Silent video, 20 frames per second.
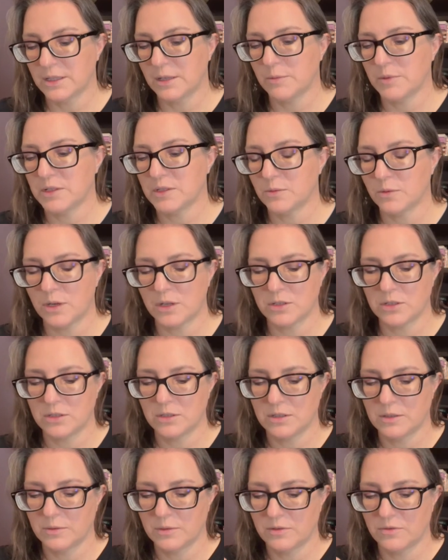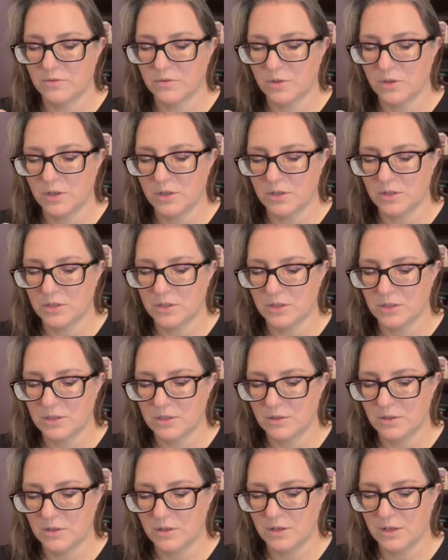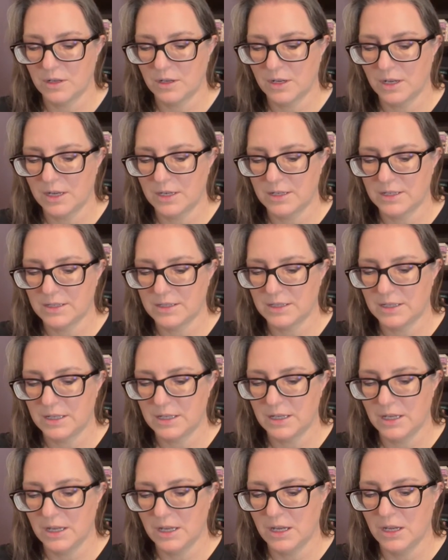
Let me swatch this one for you just so you can kind of see.